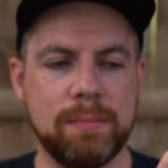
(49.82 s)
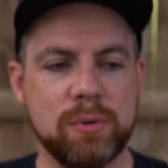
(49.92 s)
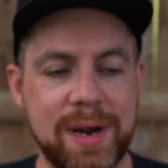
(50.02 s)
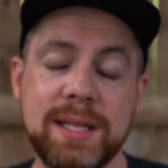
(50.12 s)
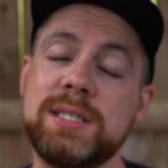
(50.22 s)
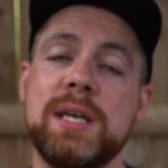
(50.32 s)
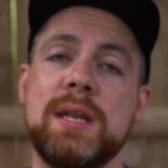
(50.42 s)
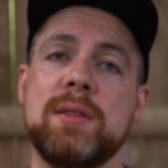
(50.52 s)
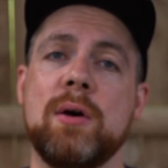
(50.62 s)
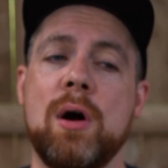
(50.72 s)
Rain
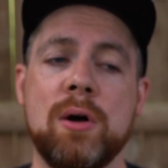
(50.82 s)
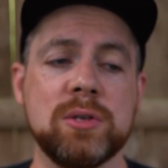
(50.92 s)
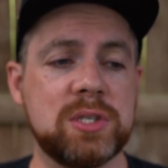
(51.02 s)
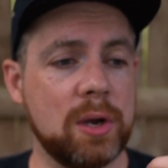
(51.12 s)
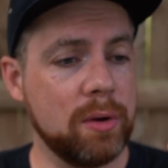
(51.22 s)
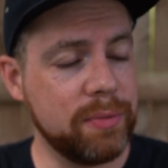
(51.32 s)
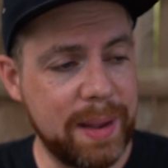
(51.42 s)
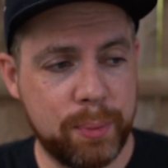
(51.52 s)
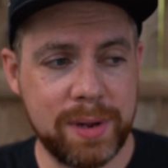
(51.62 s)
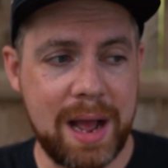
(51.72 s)
City, though, also,
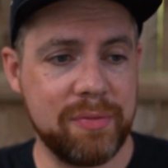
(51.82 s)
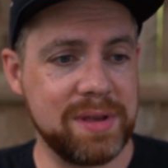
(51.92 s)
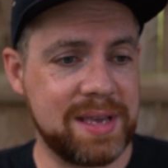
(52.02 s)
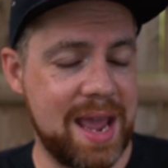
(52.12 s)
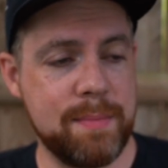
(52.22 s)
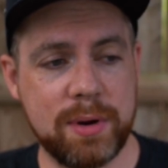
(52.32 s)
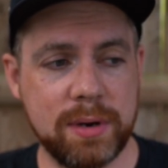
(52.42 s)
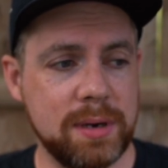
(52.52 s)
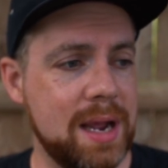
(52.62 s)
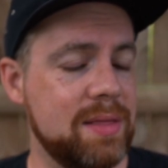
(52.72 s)
they put out the
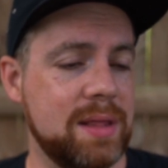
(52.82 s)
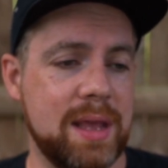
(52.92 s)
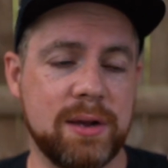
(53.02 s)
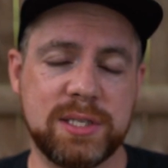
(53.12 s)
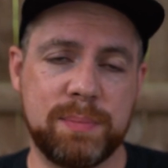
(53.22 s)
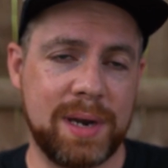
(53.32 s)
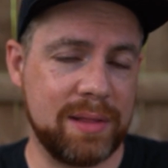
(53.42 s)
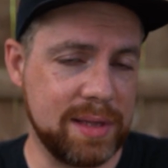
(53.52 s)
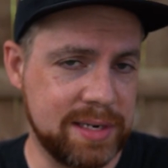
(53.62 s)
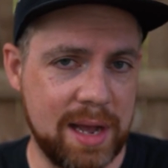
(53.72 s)
Gamer, and then they also put
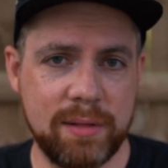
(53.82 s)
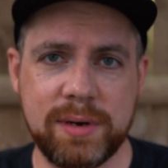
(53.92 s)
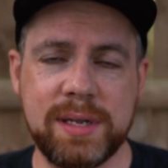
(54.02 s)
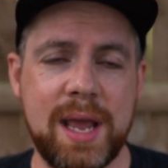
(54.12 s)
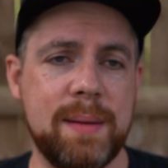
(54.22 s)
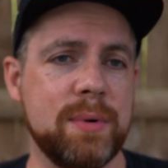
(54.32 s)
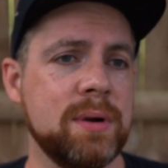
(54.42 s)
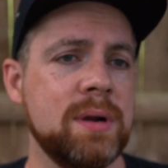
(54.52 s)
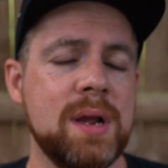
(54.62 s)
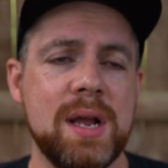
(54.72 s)
out the Delrin Gamer.